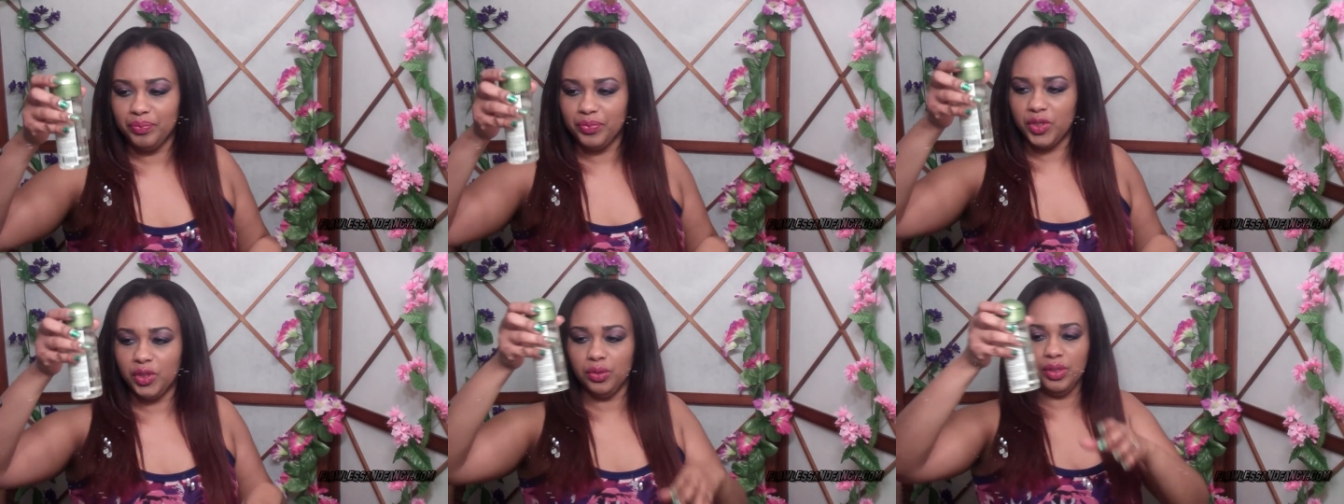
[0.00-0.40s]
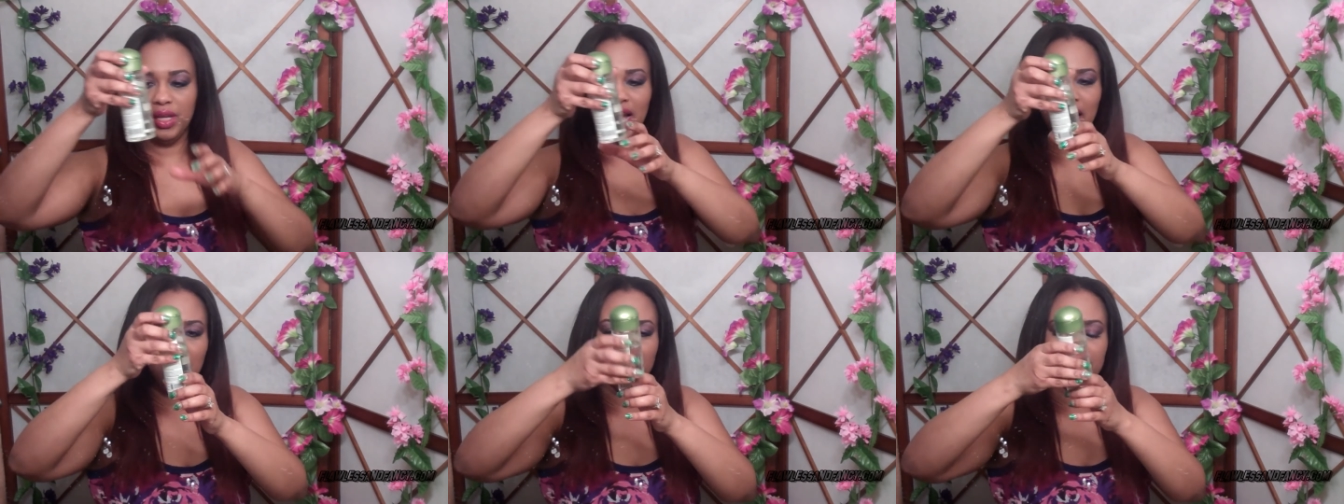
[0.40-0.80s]
do
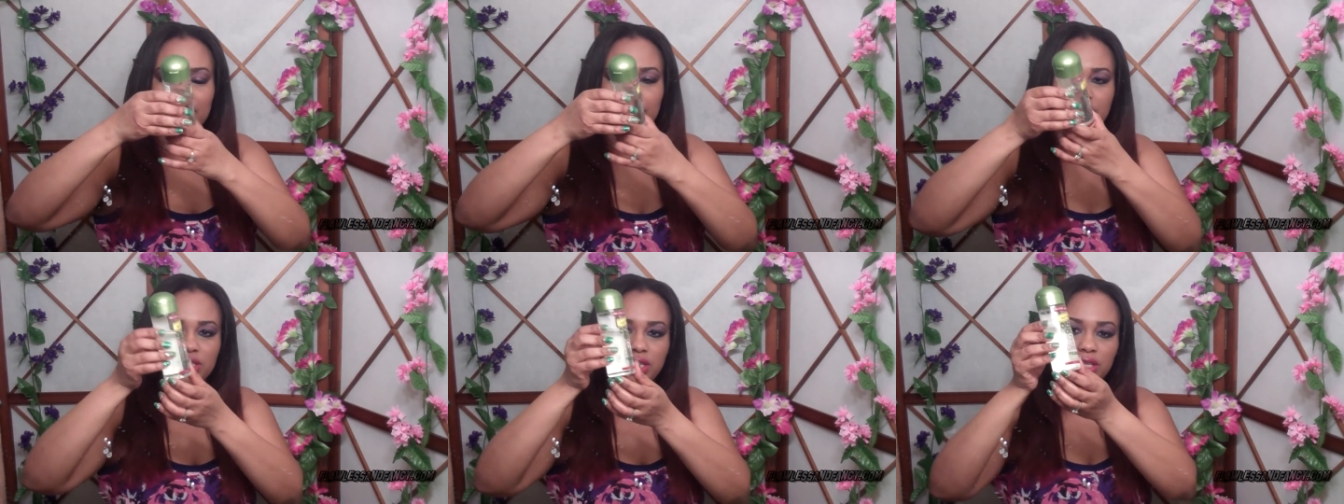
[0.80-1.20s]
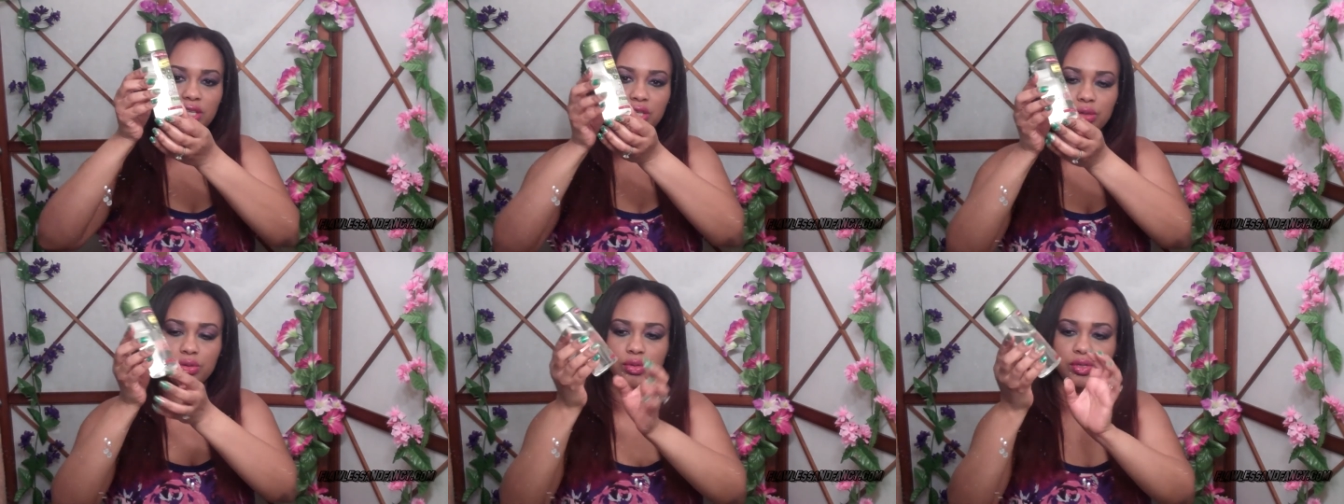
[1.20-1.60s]
now is I'm just going
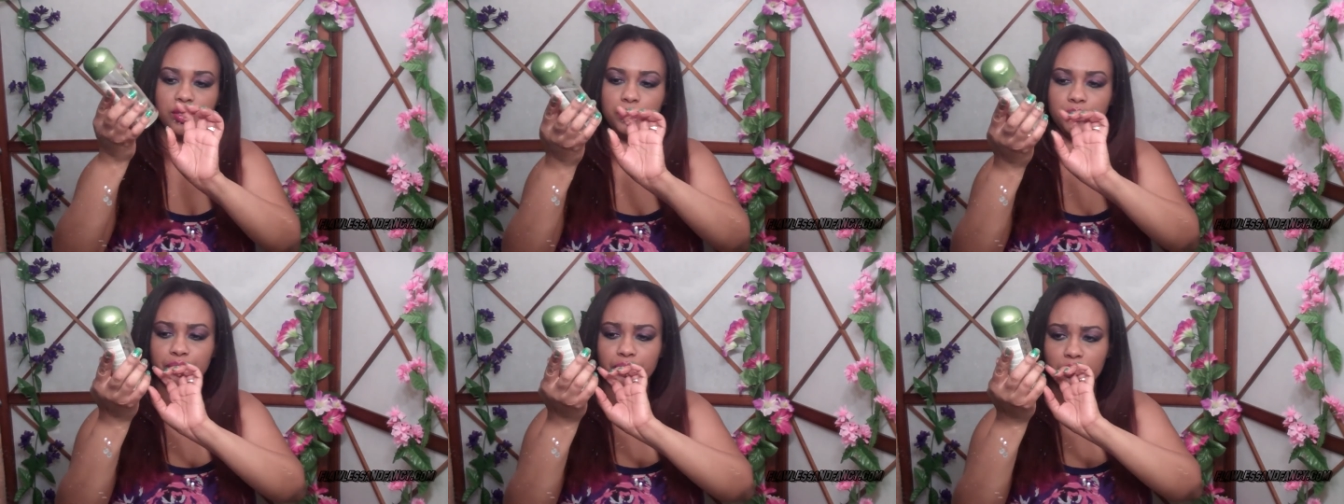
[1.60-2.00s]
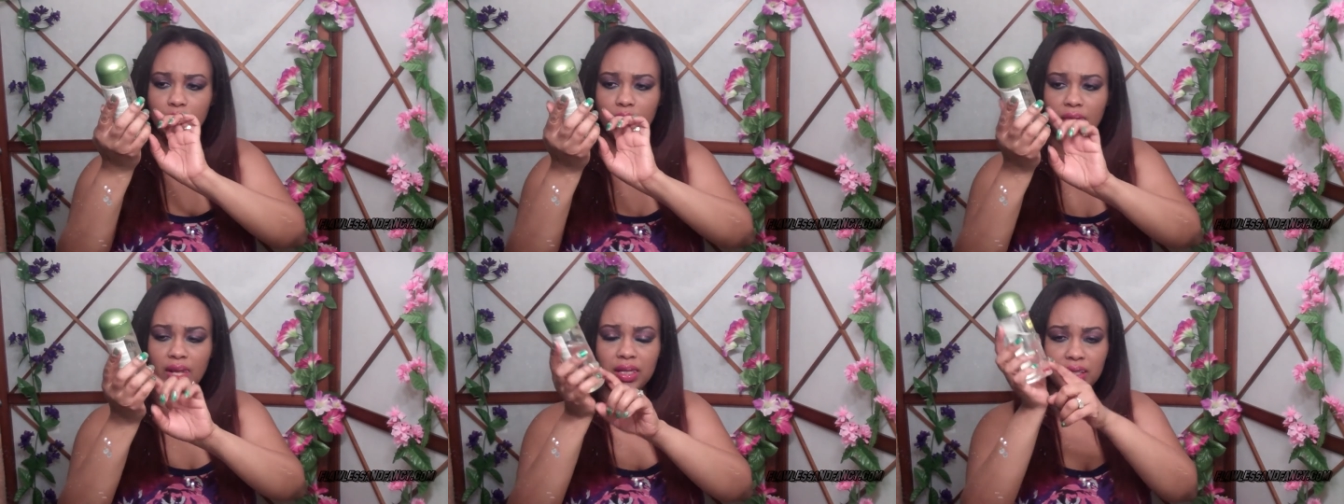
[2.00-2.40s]
to use
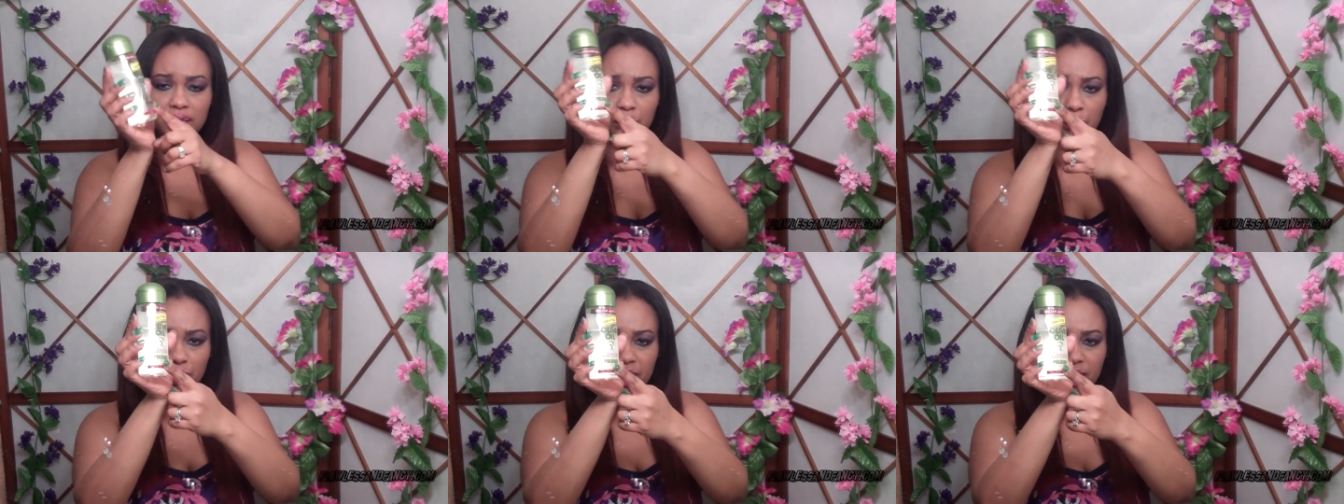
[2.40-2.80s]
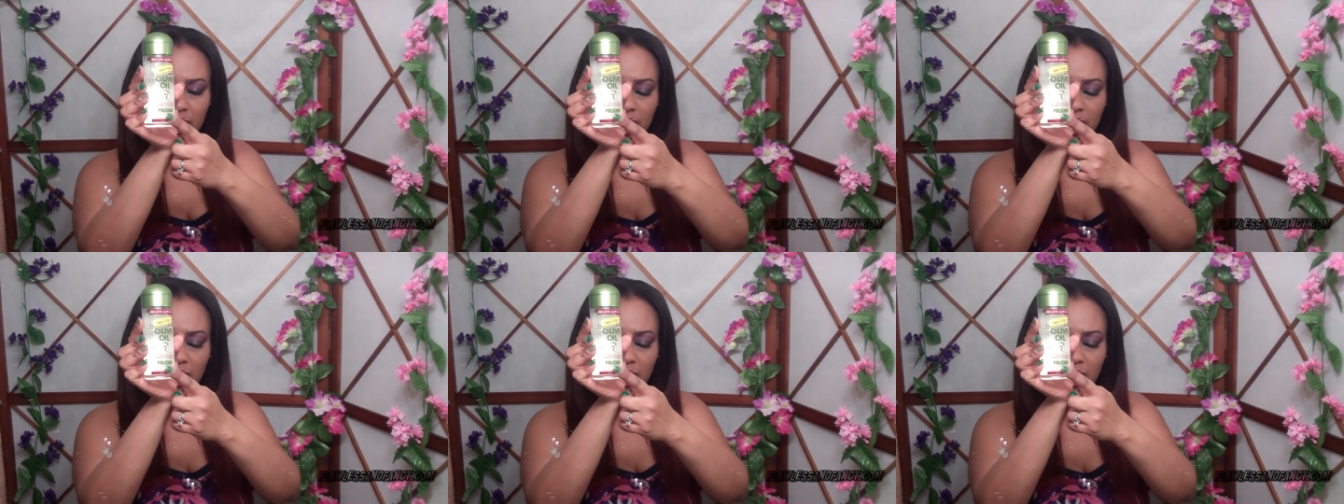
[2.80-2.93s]
a little bit